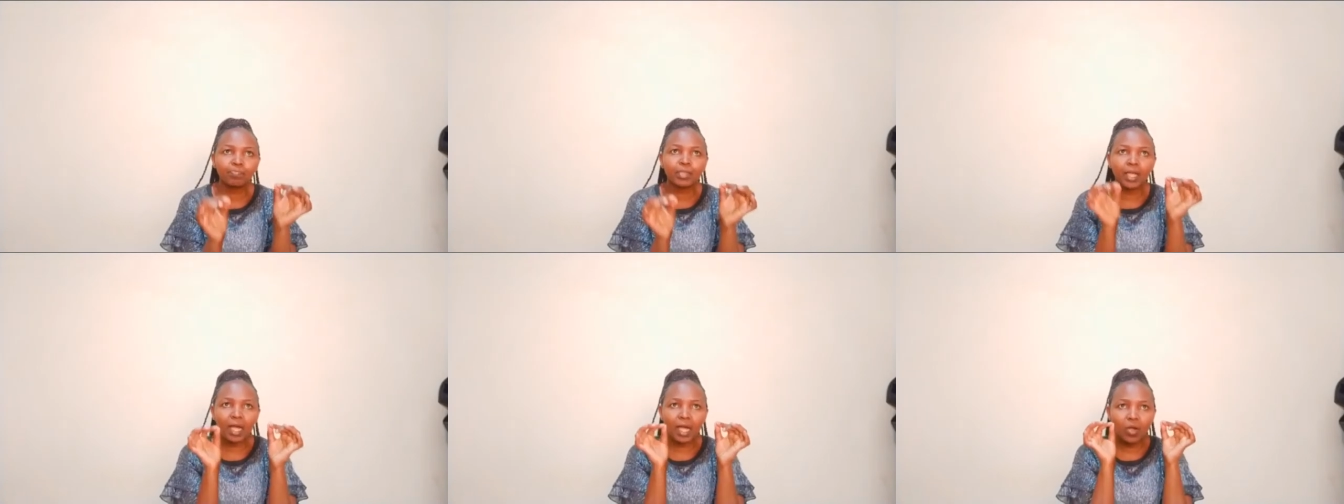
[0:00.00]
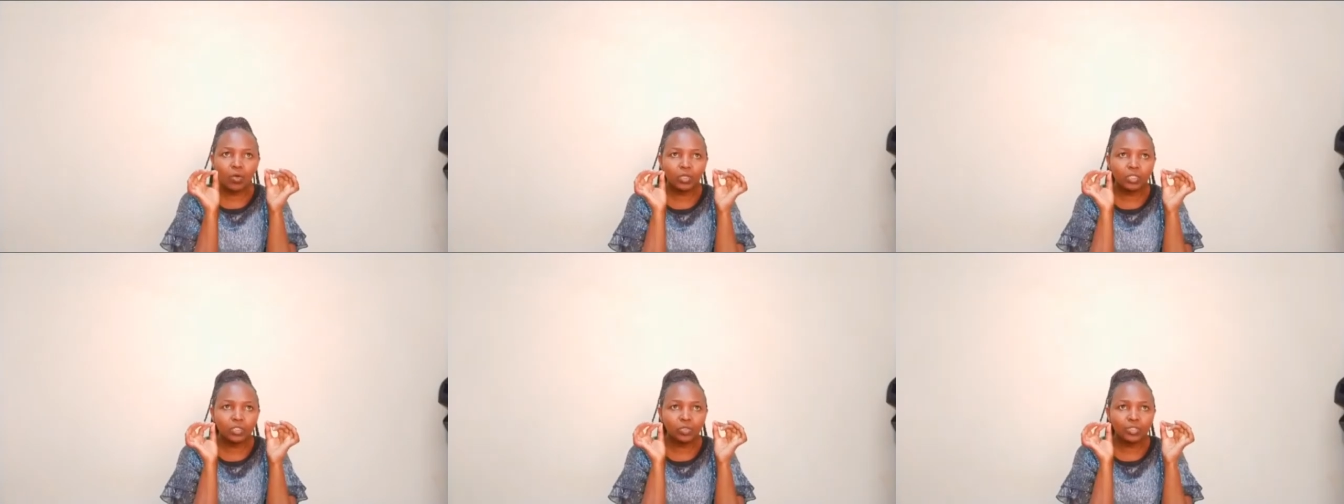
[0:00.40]
I
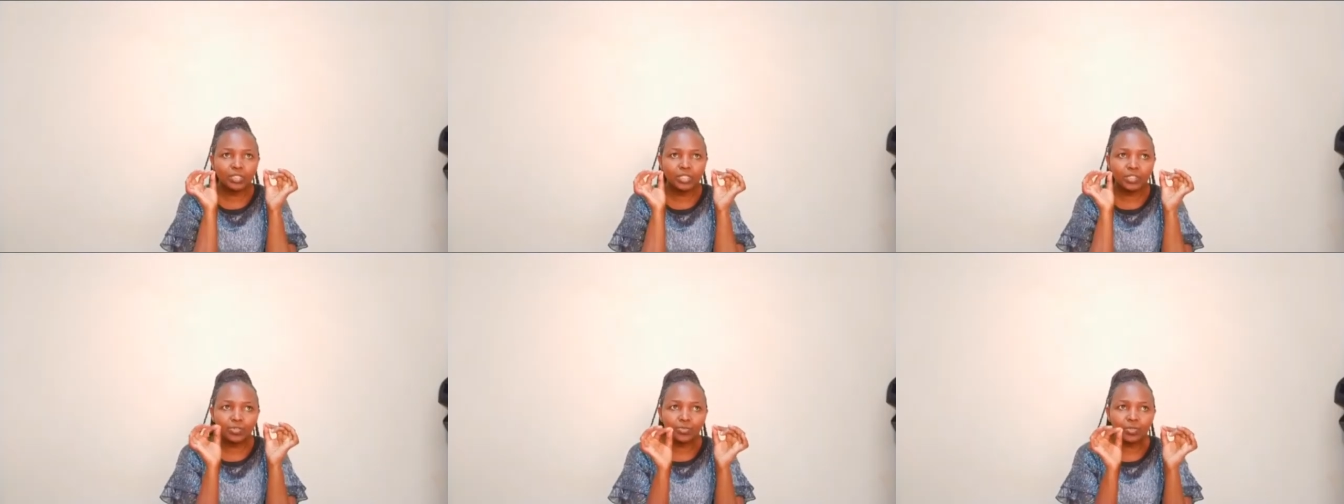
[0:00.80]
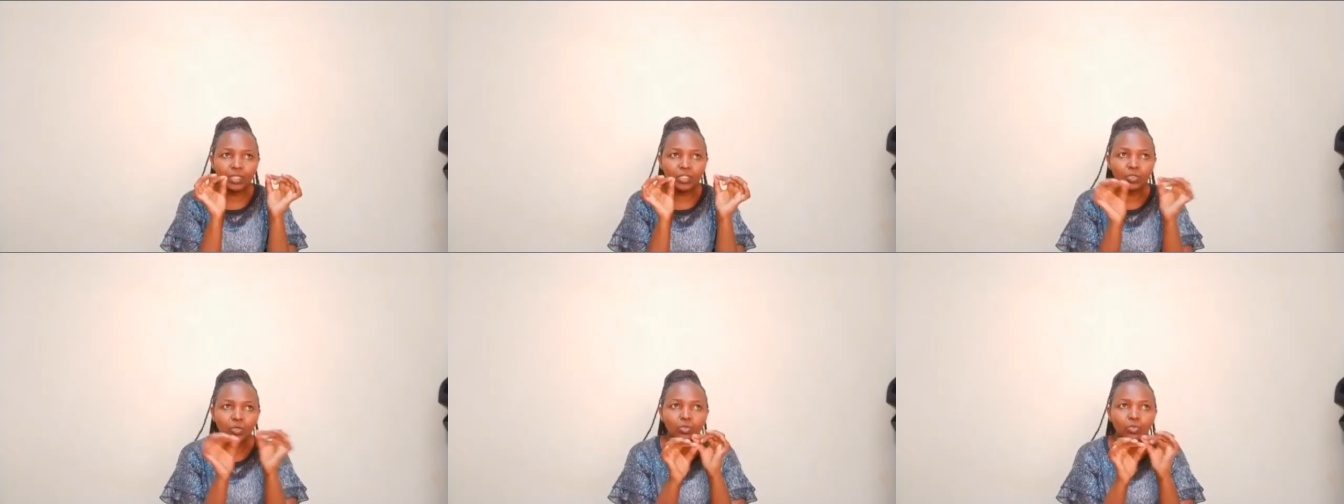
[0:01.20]
will
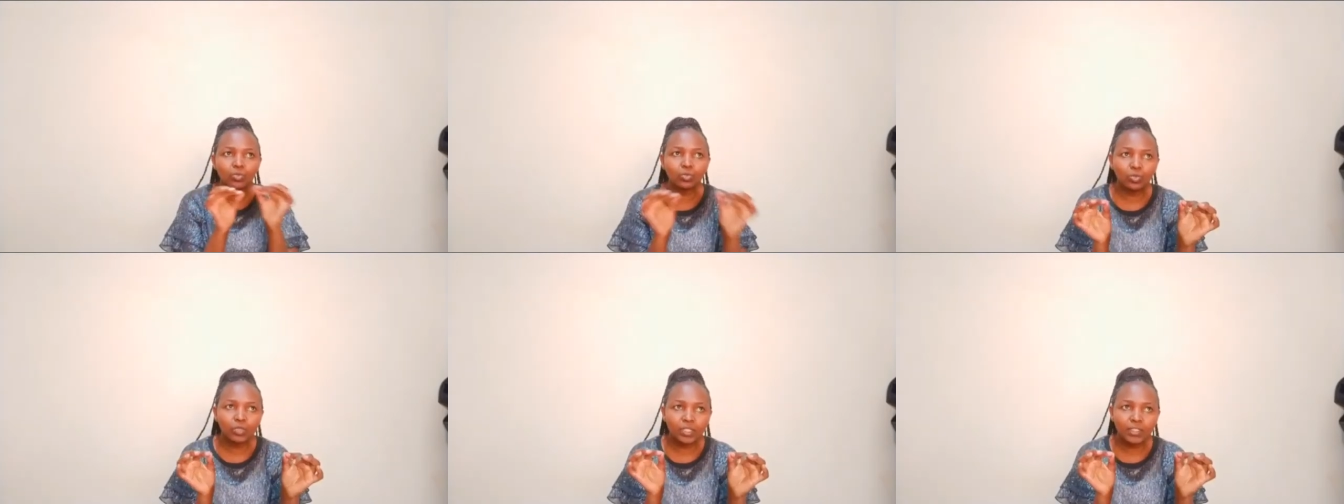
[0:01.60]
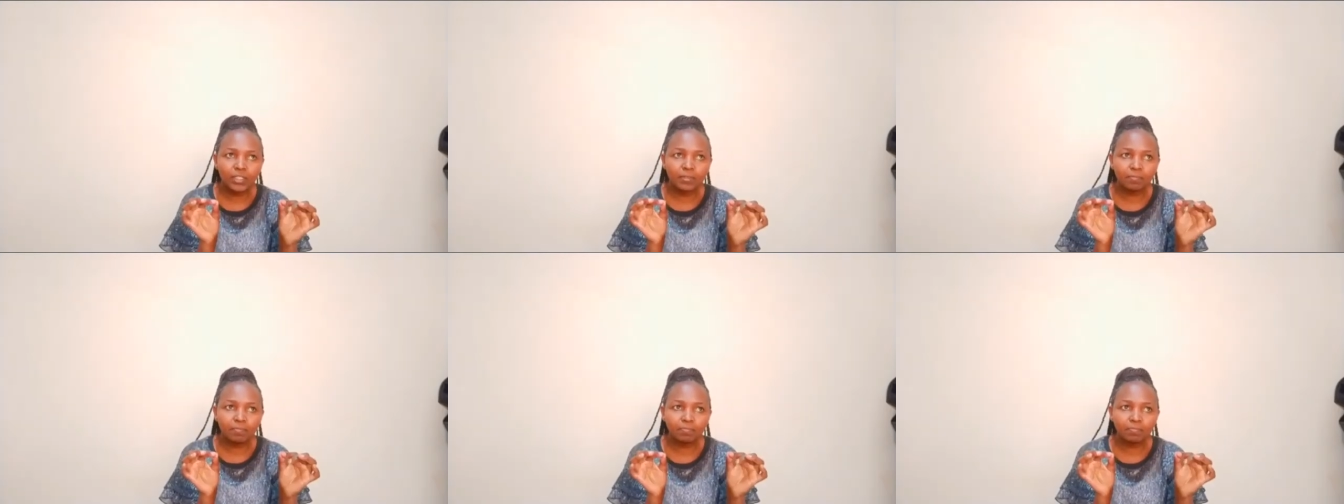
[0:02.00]
concentrate on cooking,